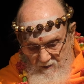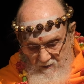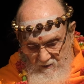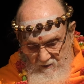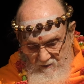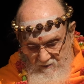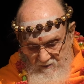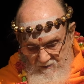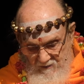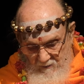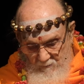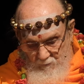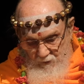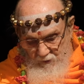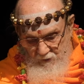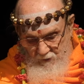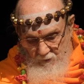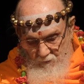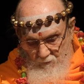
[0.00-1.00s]

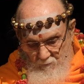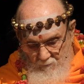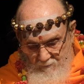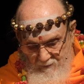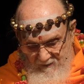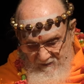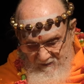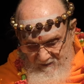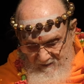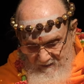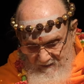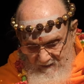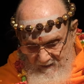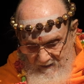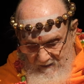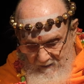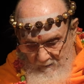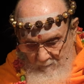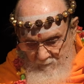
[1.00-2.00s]

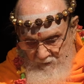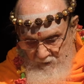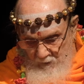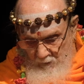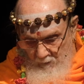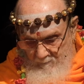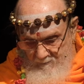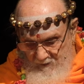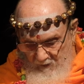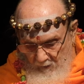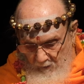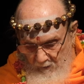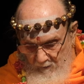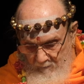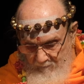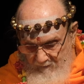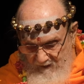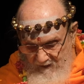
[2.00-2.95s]
Simshumbisi absorbs all of the